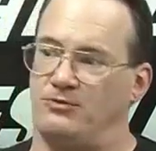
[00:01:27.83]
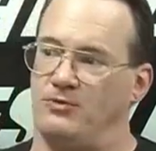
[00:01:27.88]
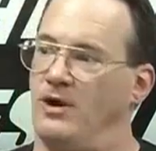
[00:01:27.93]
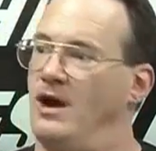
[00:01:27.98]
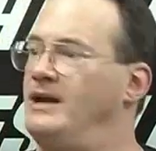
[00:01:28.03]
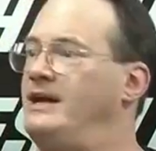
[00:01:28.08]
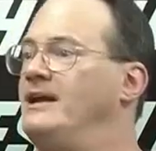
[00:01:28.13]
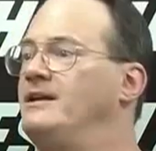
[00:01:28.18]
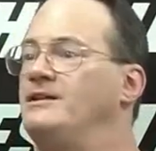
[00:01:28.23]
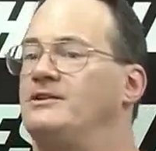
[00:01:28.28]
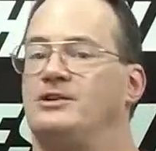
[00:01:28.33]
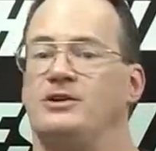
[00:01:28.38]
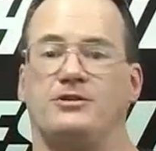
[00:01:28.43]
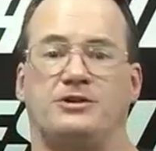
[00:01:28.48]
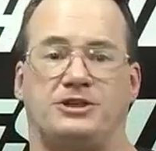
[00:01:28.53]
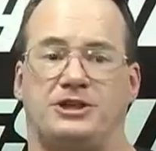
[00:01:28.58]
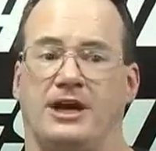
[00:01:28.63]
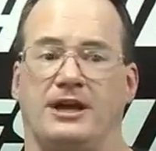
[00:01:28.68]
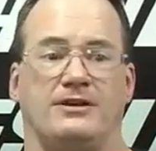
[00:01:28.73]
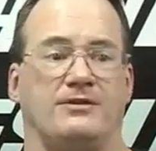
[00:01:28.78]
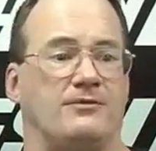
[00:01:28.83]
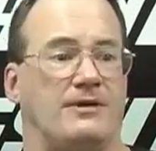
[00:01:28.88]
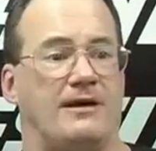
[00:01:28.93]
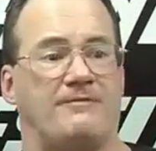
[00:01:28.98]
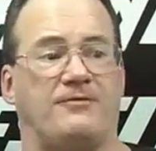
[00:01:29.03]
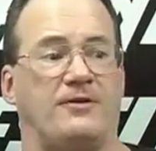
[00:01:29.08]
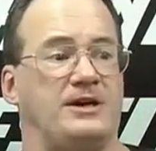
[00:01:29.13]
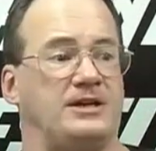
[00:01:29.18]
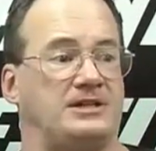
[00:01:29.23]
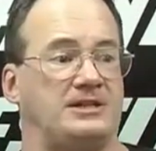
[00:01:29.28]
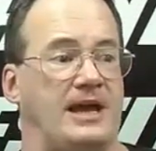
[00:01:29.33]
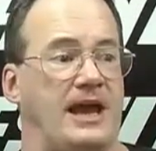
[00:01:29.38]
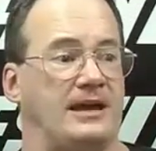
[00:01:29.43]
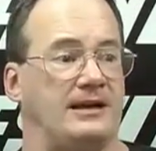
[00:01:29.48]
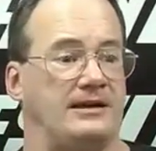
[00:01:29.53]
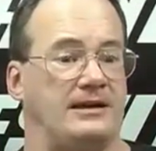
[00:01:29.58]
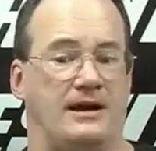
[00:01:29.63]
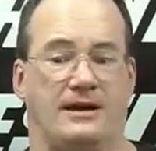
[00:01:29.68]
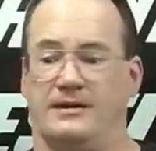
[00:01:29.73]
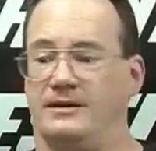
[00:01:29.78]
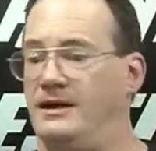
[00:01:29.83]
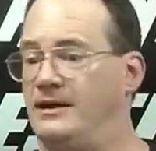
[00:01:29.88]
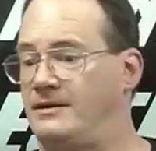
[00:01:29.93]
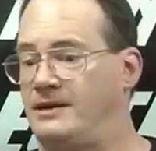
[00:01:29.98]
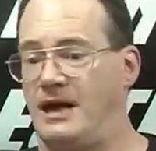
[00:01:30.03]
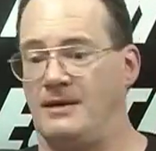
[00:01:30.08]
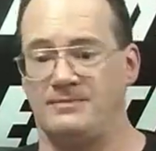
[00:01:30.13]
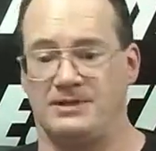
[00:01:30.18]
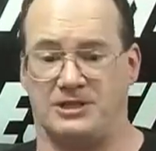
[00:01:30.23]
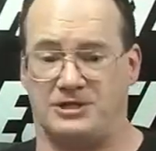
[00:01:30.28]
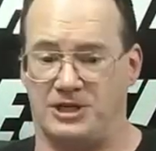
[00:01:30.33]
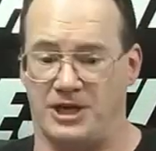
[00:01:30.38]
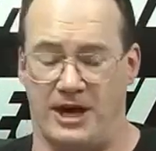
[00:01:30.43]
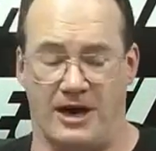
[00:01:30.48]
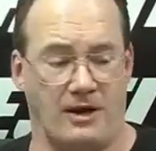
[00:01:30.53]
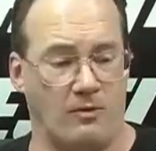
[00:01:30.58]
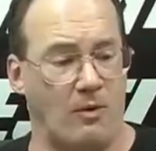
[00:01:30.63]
run in and do shit, and the referee's standing there, and here comes a chair.